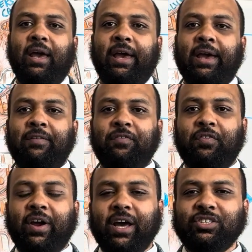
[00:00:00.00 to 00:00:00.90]
a
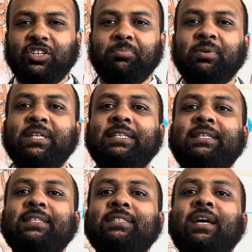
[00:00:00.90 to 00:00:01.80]
fracture, but it
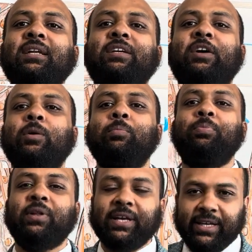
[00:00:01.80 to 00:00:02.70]
does not
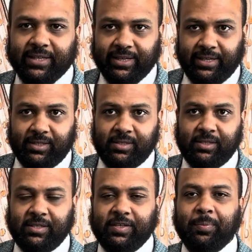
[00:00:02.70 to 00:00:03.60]
completely
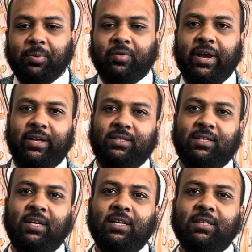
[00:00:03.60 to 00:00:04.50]
separate,
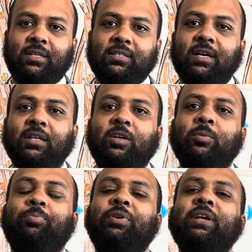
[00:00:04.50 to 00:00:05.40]
does not
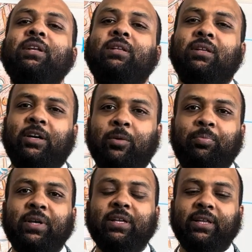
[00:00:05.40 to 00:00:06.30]

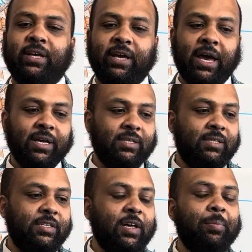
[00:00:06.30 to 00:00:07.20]
completely
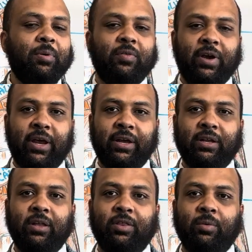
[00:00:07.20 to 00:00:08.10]
separate
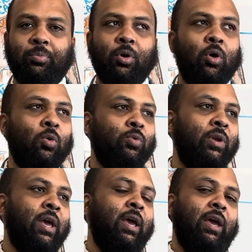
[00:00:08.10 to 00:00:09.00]
the bone
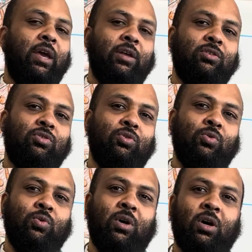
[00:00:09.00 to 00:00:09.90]

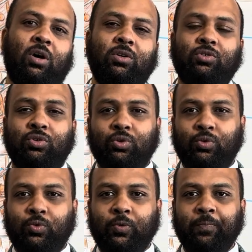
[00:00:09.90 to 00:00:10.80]
into
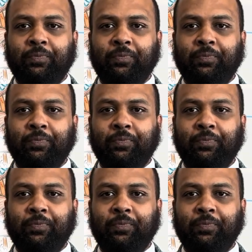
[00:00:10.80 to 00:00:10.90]
two